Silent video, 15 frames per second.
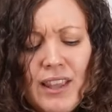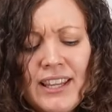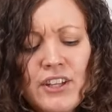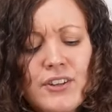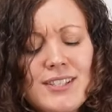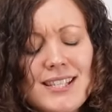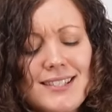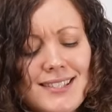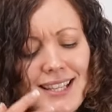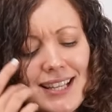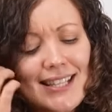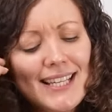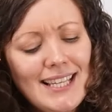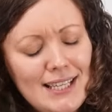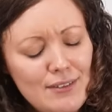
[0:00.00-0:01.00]
you know, it's a
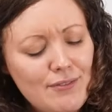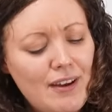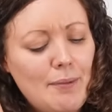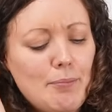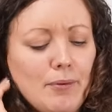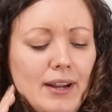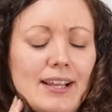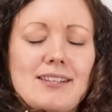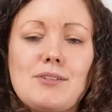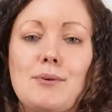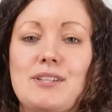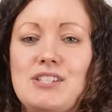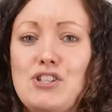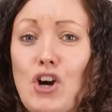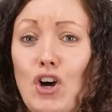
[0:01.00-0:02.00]
sateen fabric, so
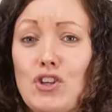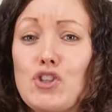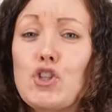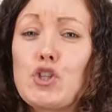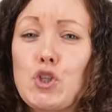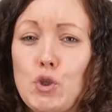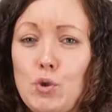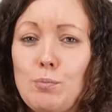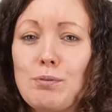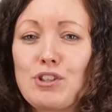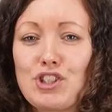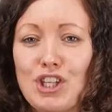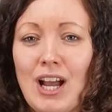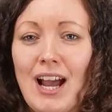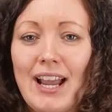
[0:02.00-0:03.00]
it's not super
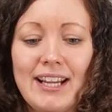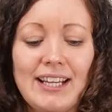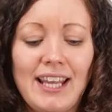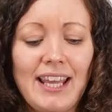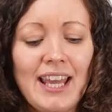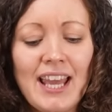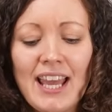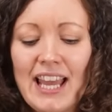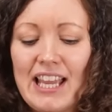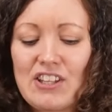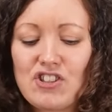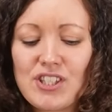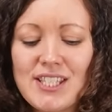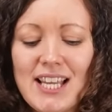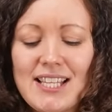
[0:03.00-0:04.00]
shiny.
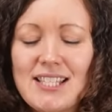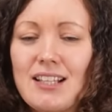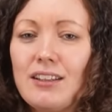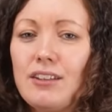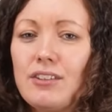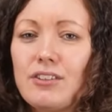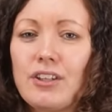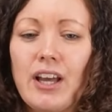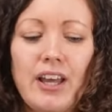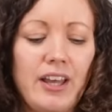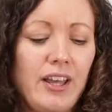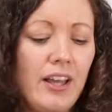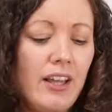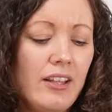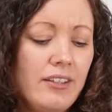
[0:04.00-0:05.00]
It just has a, uh,
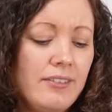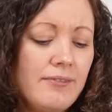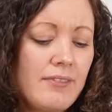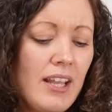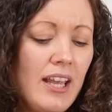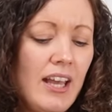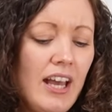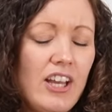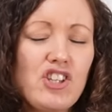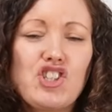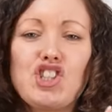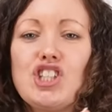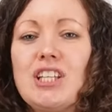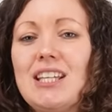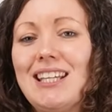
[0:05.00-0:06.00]
a, a
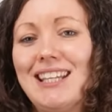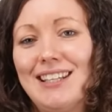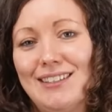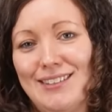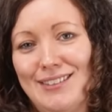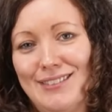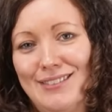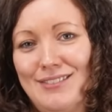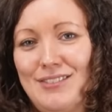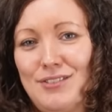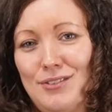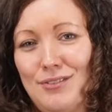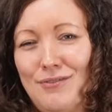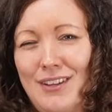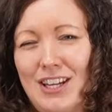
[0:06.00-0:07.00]
sheen
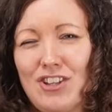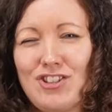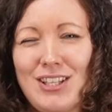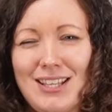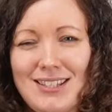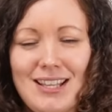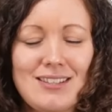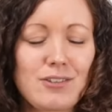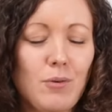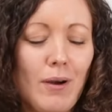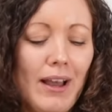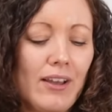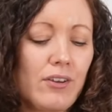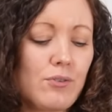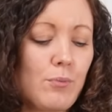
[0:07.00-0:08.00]
sort of finish. That, that's
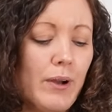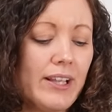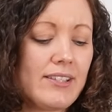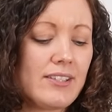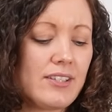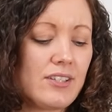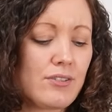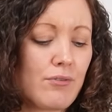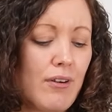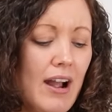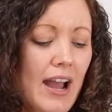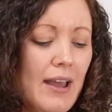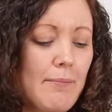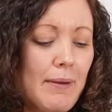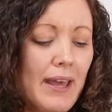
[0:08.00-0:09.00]
quite a good word to
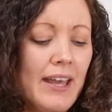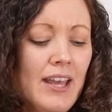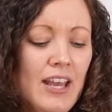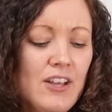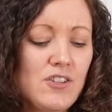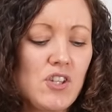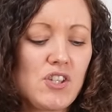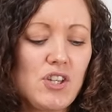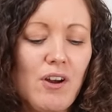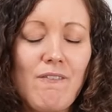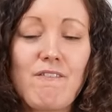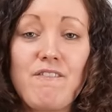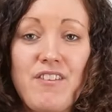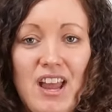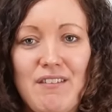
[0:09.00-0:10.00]
describe it. So it's
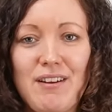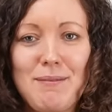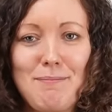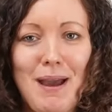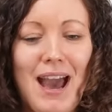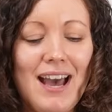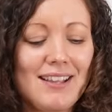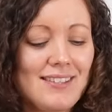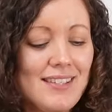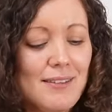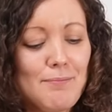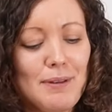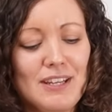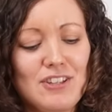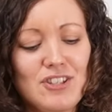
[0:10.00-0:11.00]
not very matte,
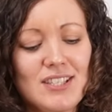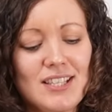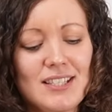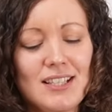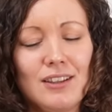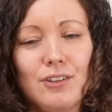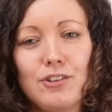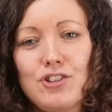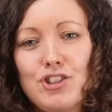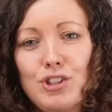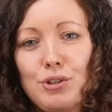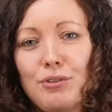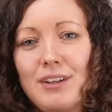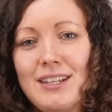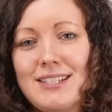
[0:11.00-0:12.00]
but it just has a
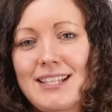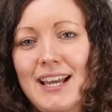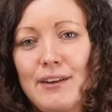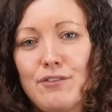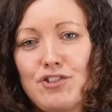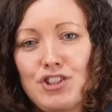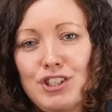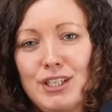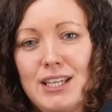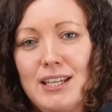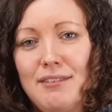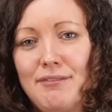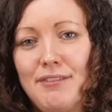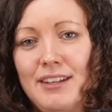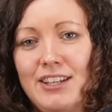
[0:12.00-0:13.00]
luxurious kind of
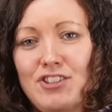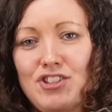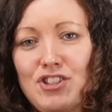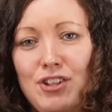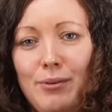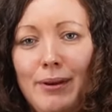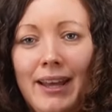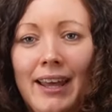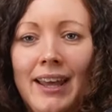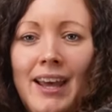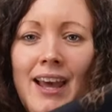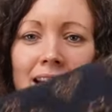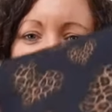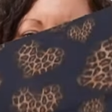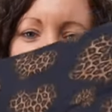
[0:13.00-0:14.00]
sheen finish to it.
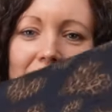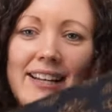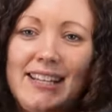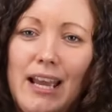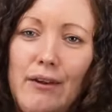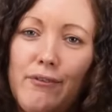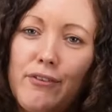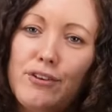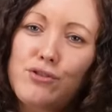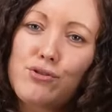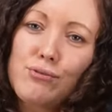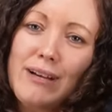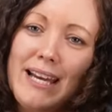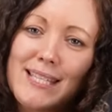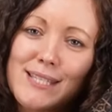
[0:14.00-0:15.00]
And yeah, for a
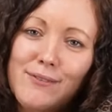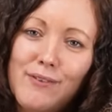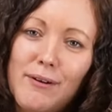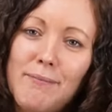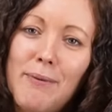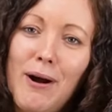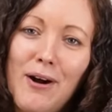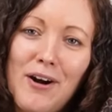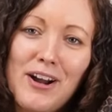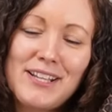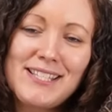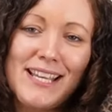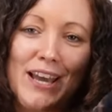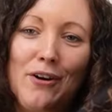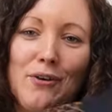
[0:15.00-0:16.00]
dress, for a
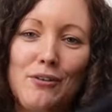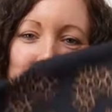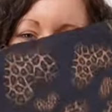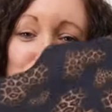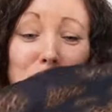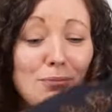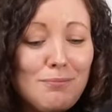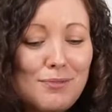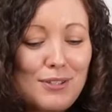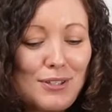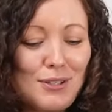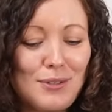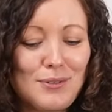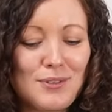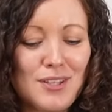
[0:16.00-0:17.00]
party or a
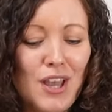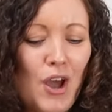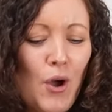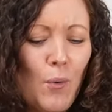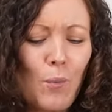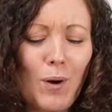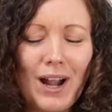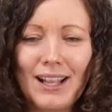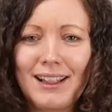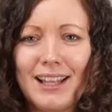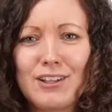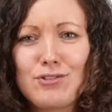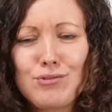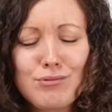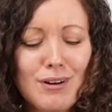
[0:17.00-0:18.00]
jumpsuit, wide
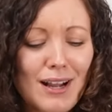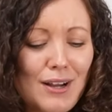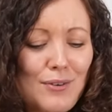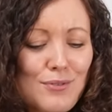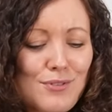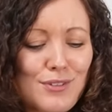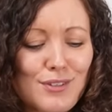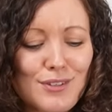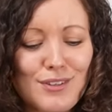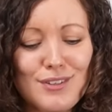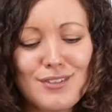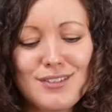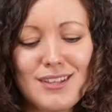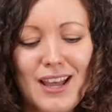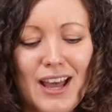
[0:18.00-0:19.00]
leg
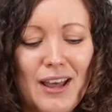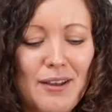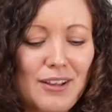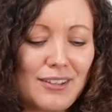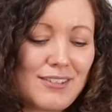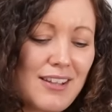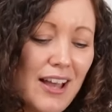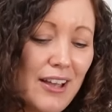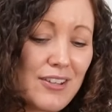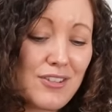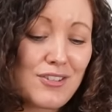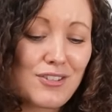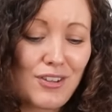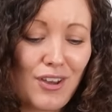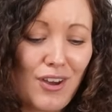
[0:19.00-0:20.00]
trousers, uh, a, a
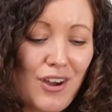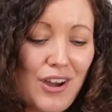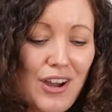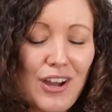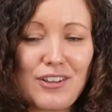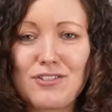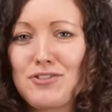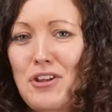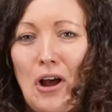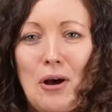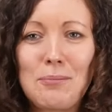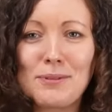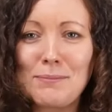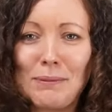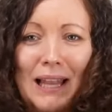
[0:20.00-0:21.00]
skirt,
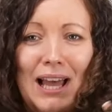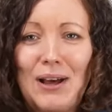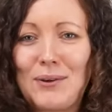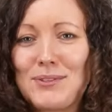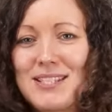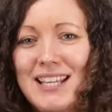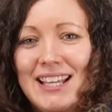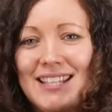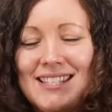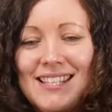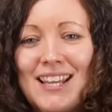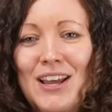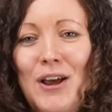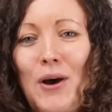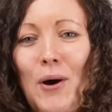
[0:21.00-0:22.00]
tops, blouses,
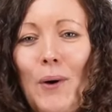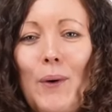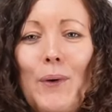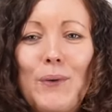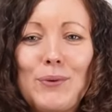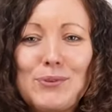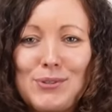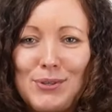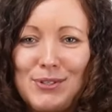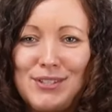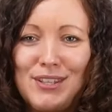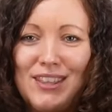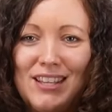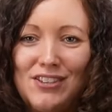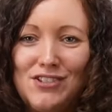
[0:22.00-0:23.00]
all sorts
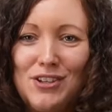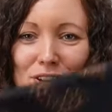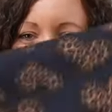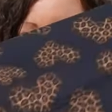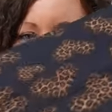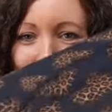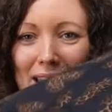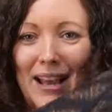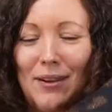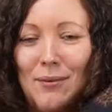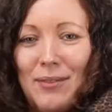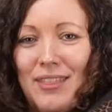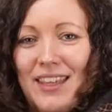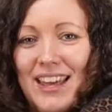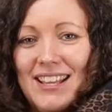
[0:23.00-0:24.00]
of things you could make
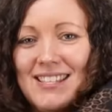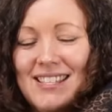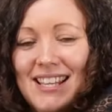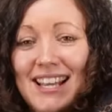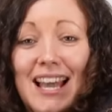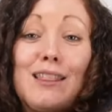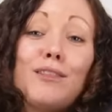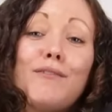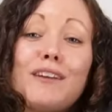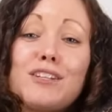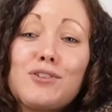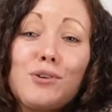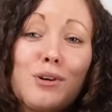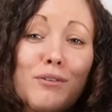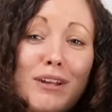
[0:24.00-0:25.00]
with this. Again, the
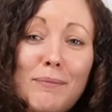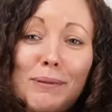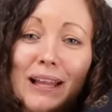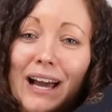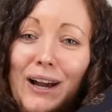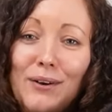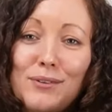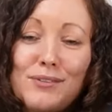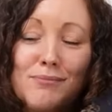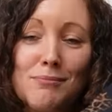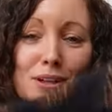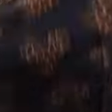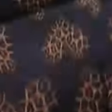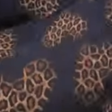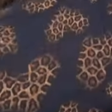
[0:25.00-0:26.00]
Victoria blouse from
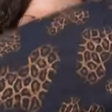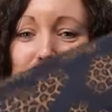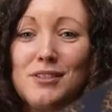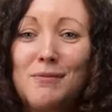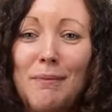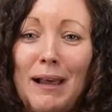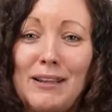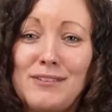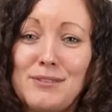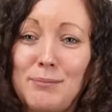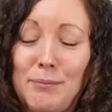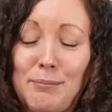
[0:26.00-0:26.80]
Minerva Exclusive Patterns